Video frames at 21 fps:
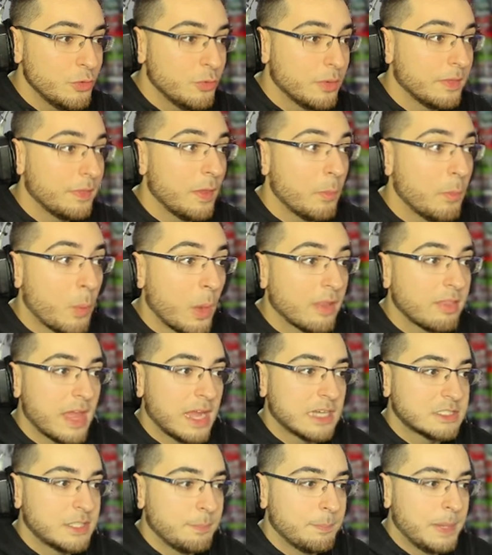dude, there was
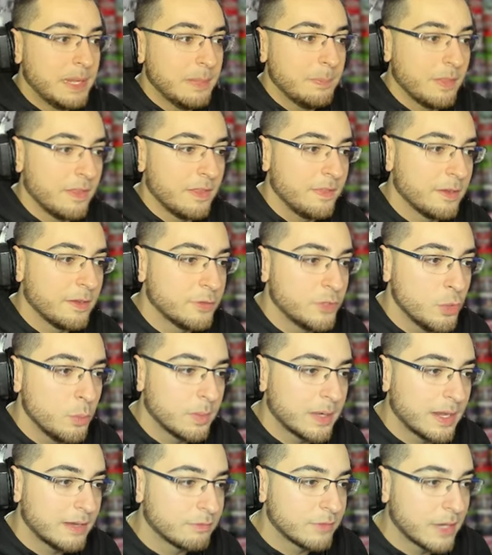actually people in there too
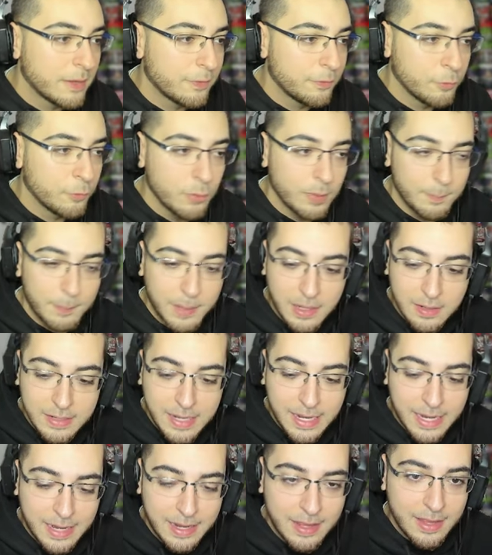when I ran through the
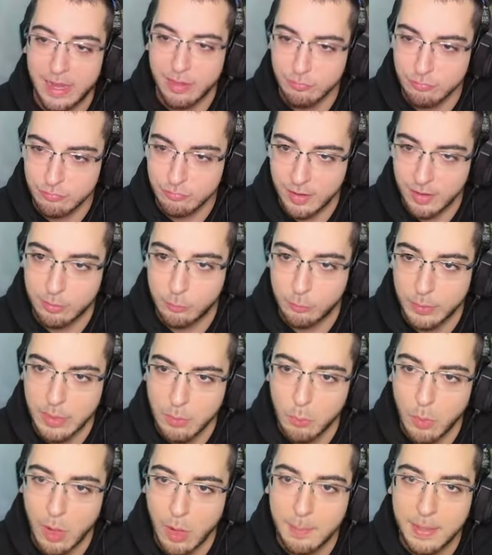building. I just realized we
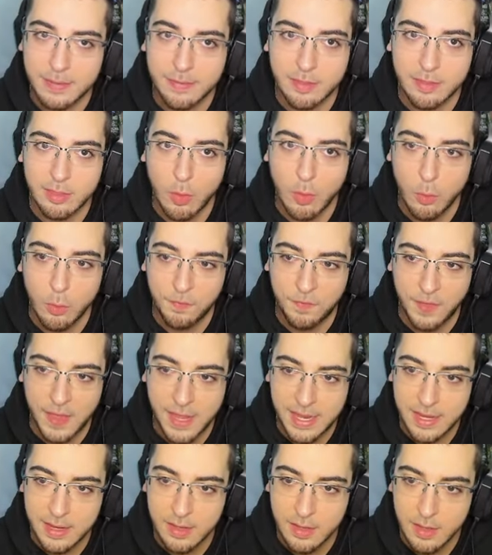can wallbang this whole
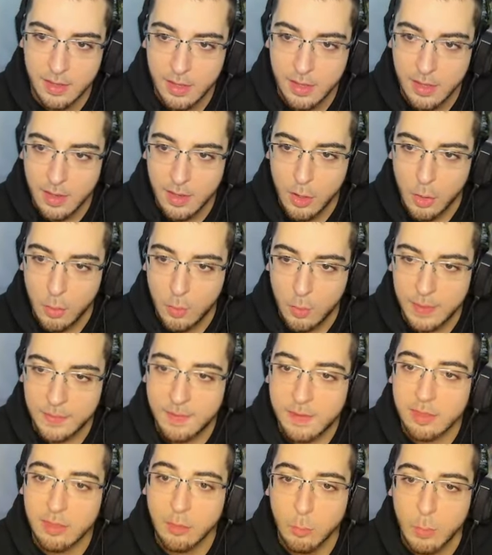thing.
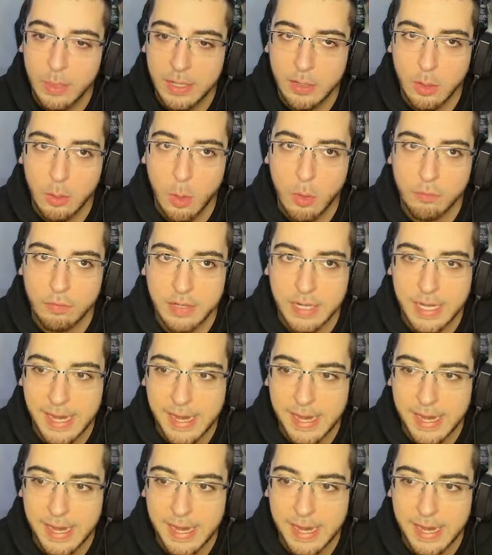Wait, there's a window over